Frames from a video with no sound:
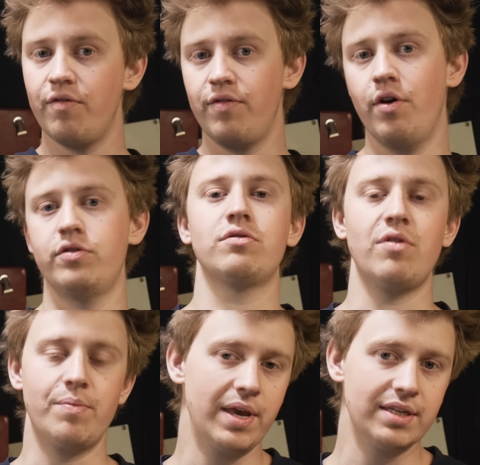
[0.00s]
for those
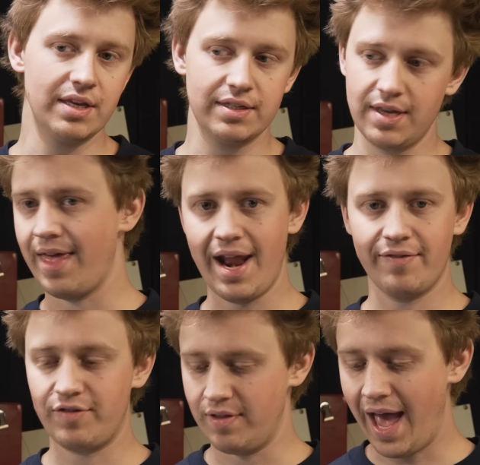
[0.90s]
3 pieces. And then
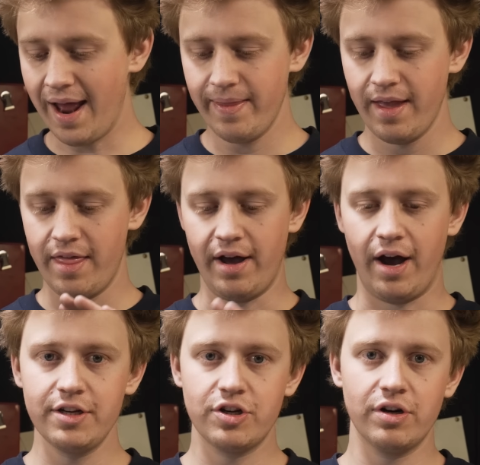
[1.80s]
after that, the
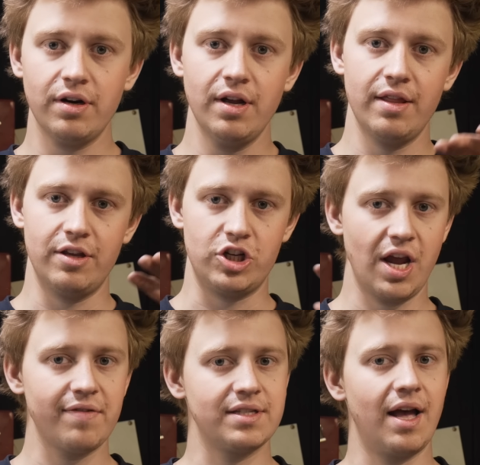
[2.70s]
hunter, the
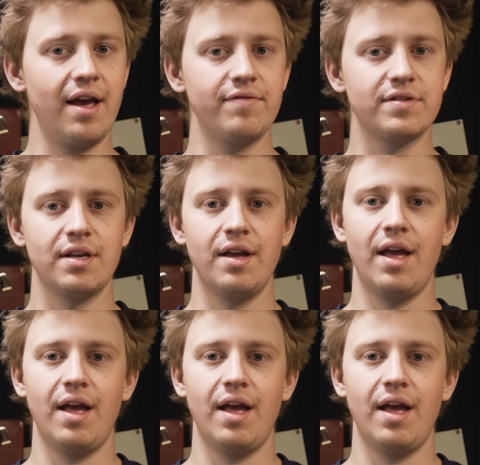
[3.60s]
chef's knives,